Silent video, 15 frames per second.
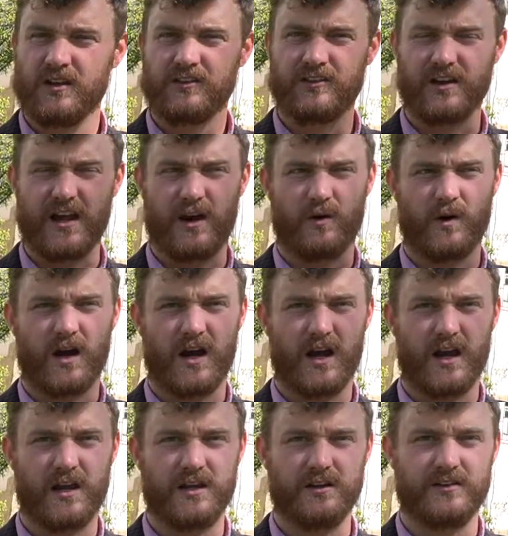So now,
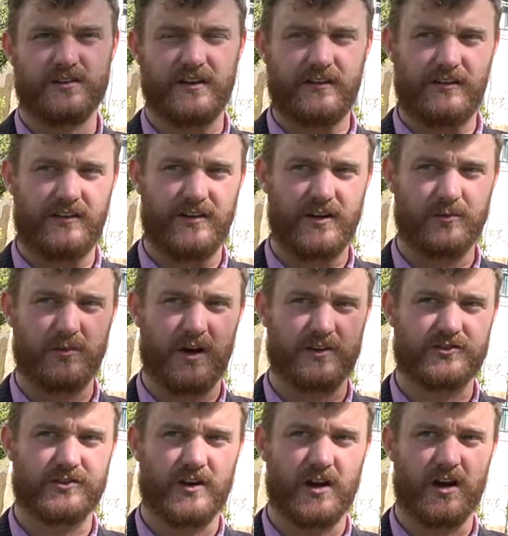I didn't see
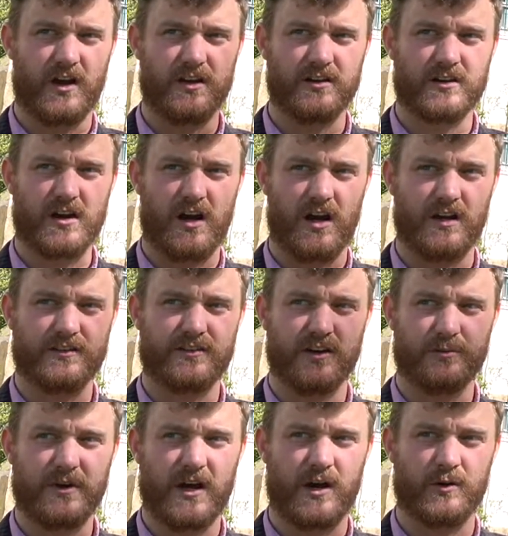much on Kant
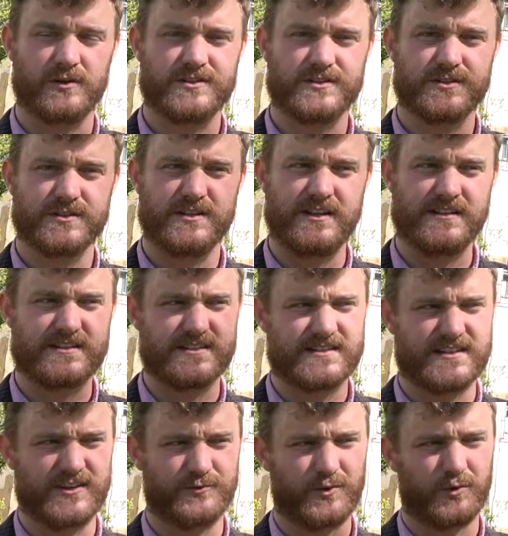about
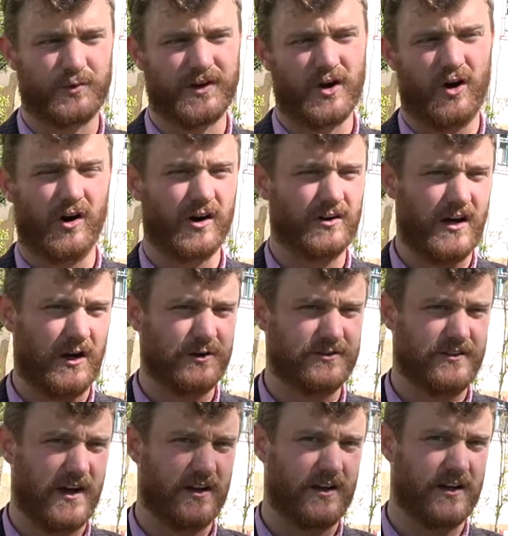instances where we are allowed to
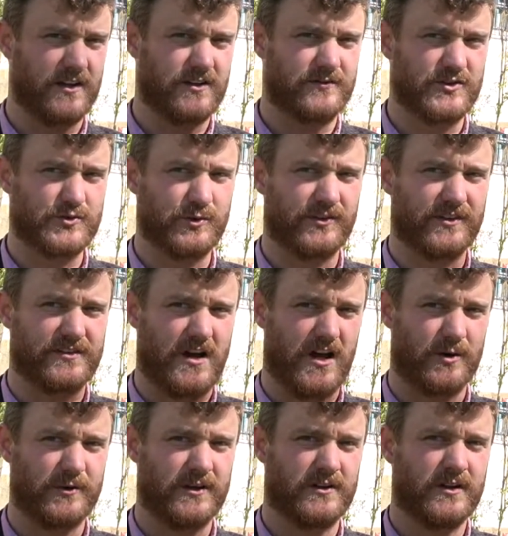violate individuals'
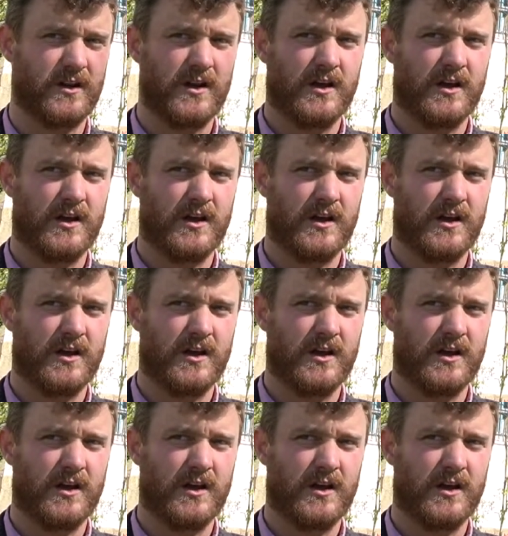autonomy.